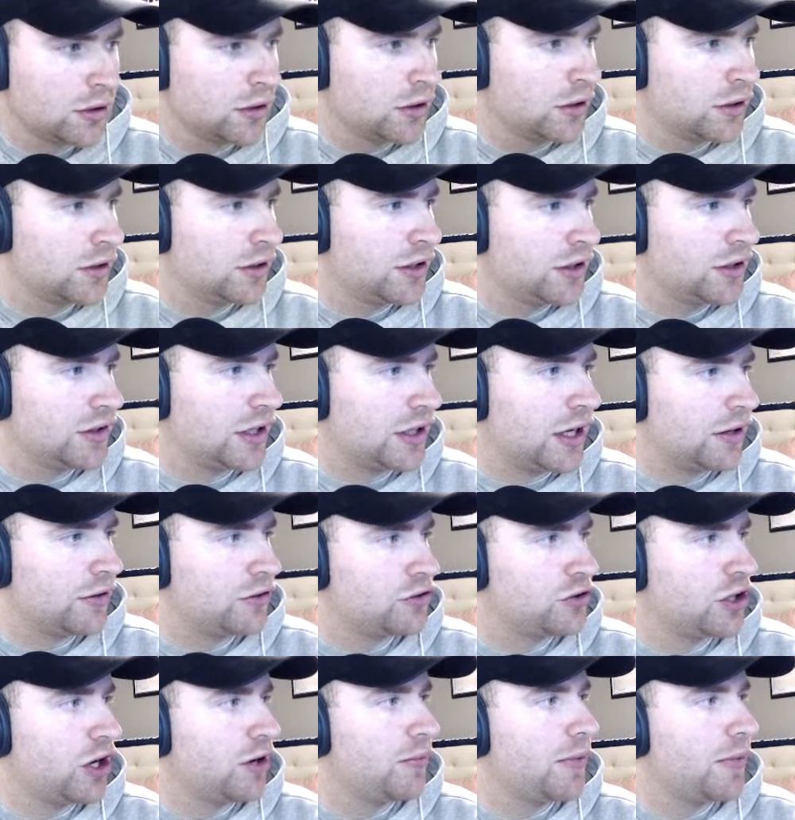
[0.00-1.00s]
There's Ari
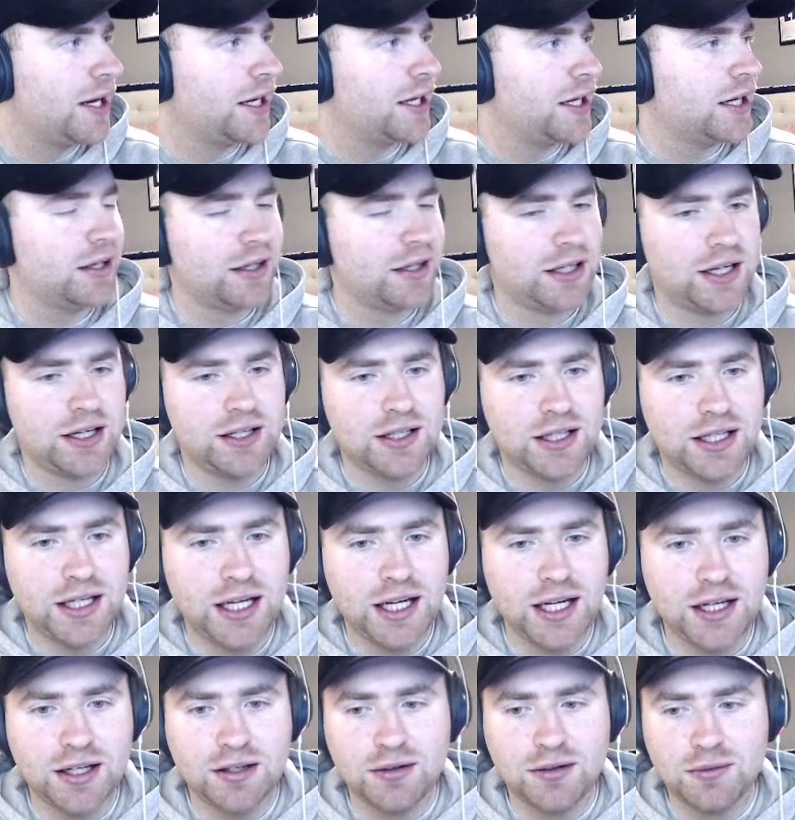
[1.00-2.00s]
Shellmaker getting a
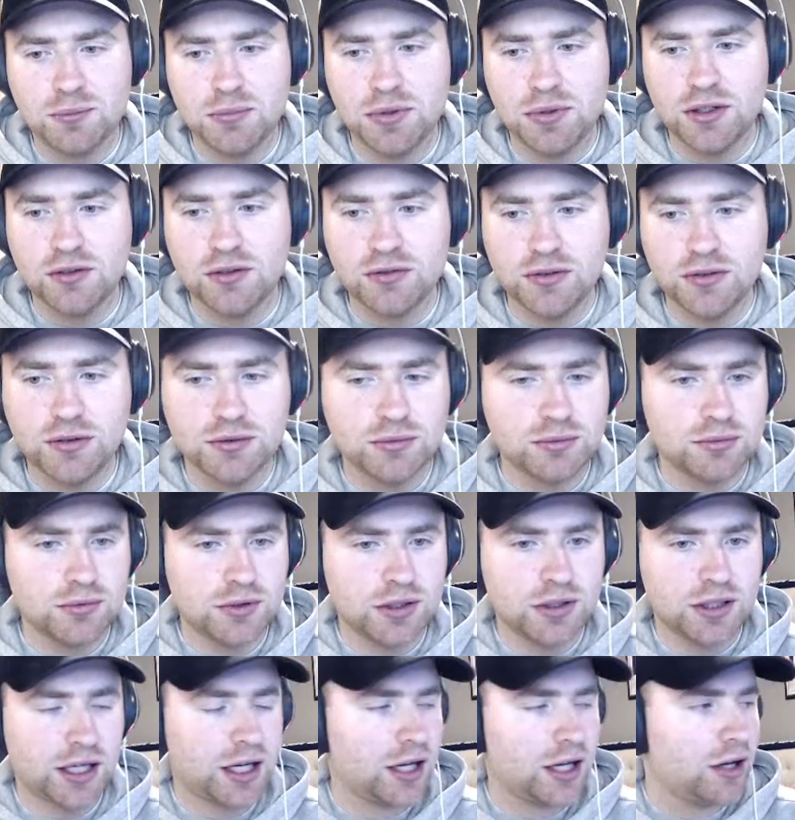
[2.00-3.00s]
kick. Beautiful.
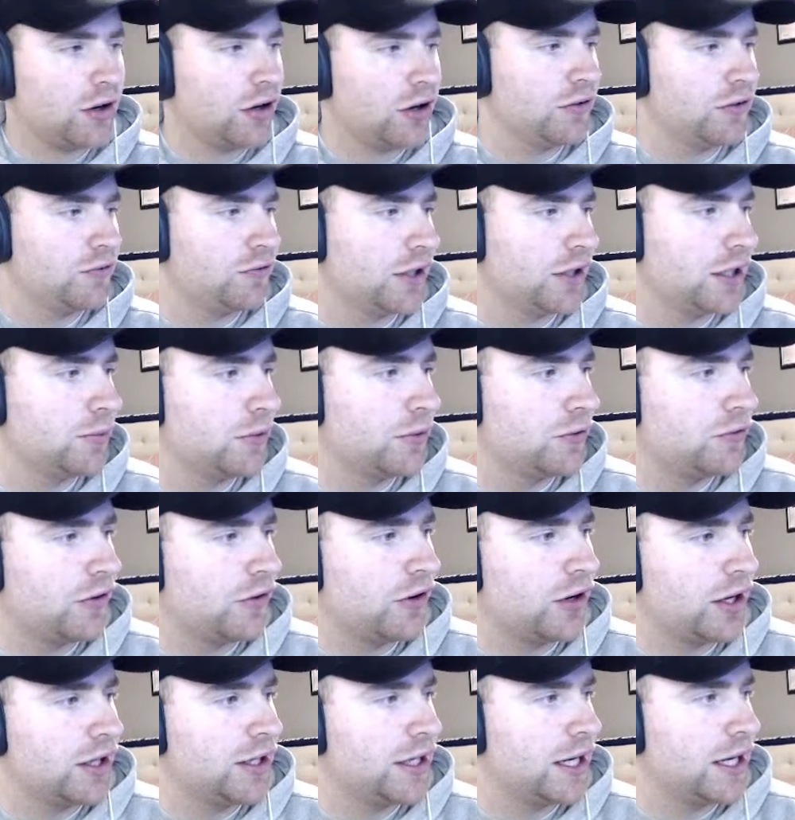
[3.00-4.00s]
Okay, hopefully we're
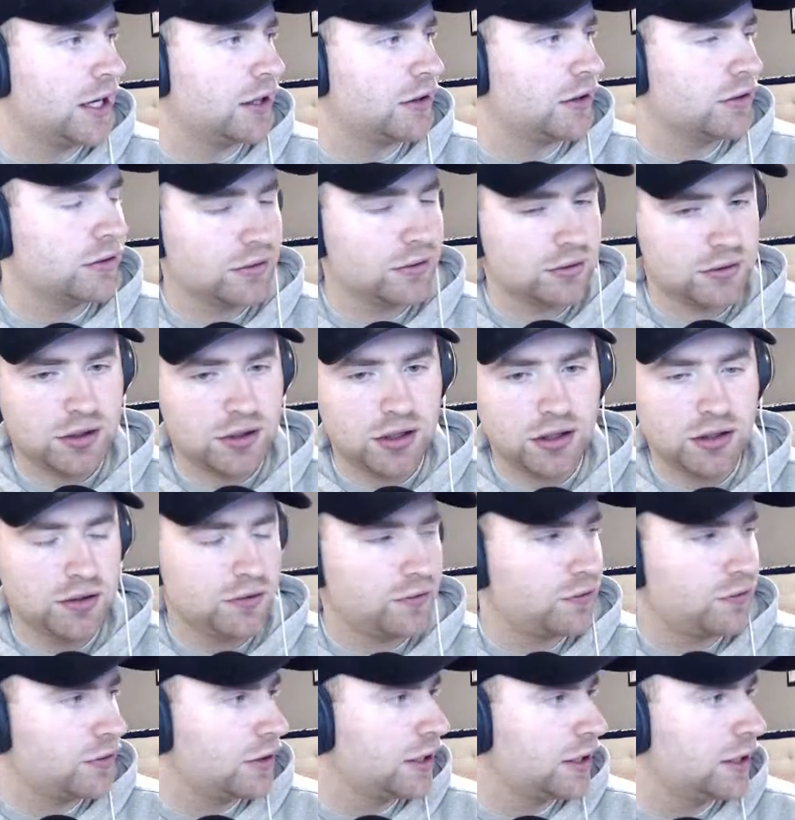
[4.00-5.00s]
fine now.
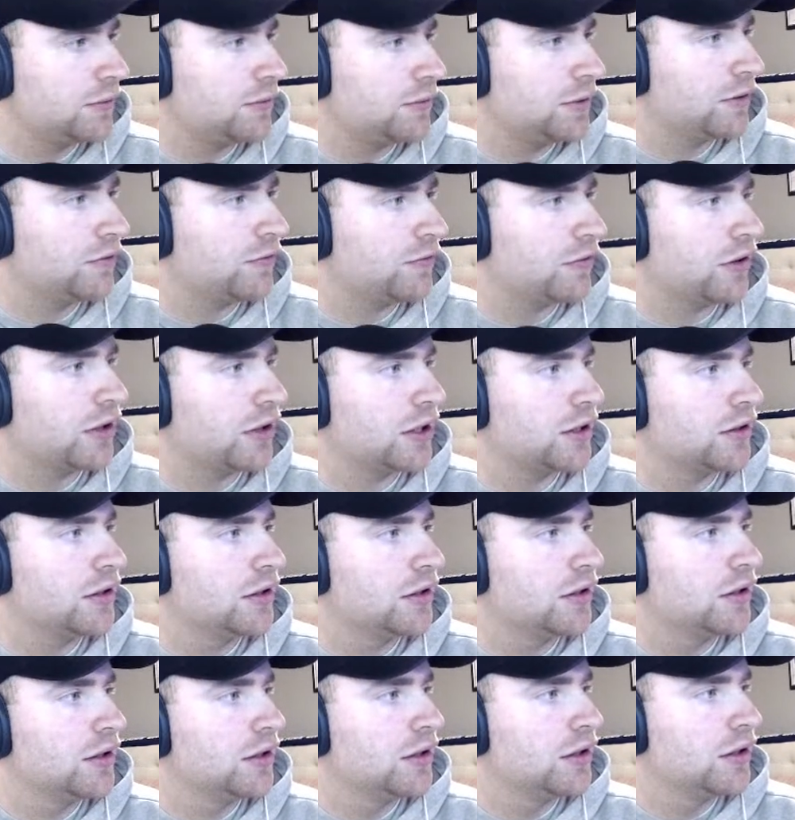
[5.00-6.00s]
Hopefully we're fine.
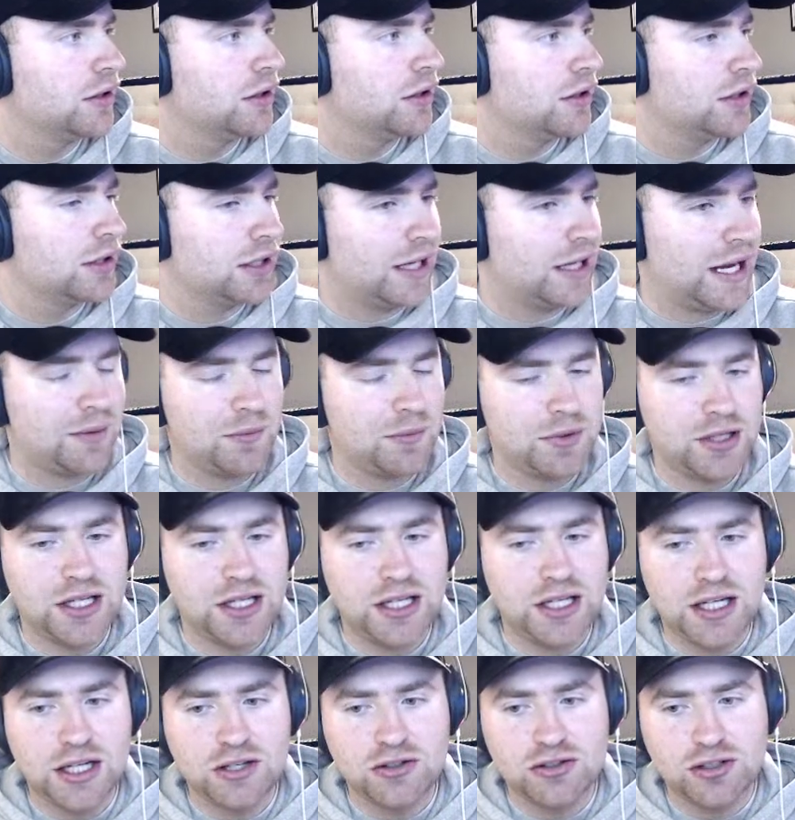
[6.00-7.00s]

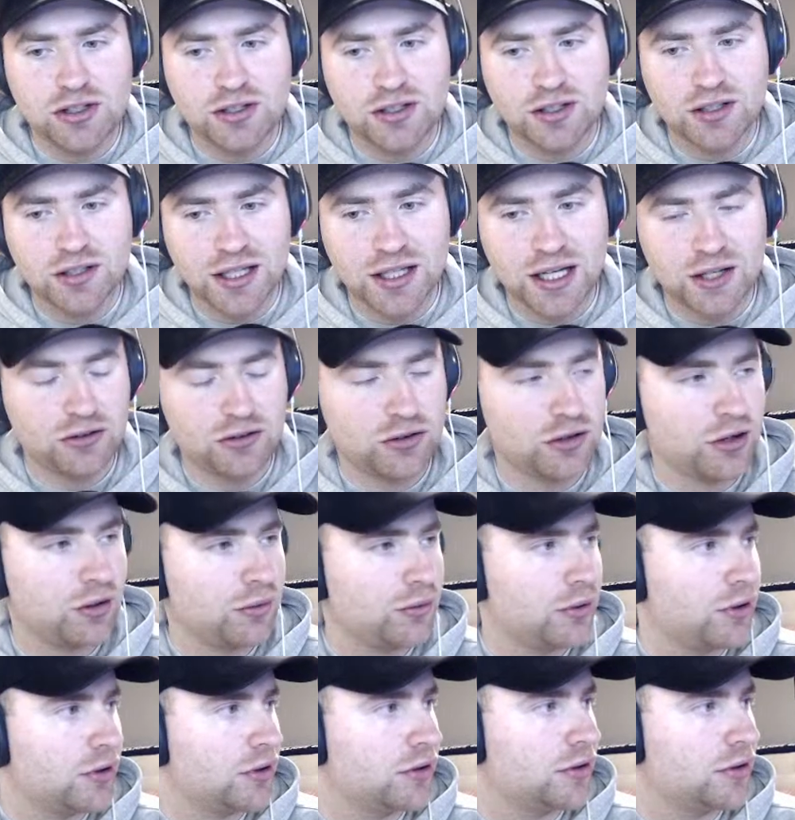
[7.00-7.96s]
Caminiti injured. That's not what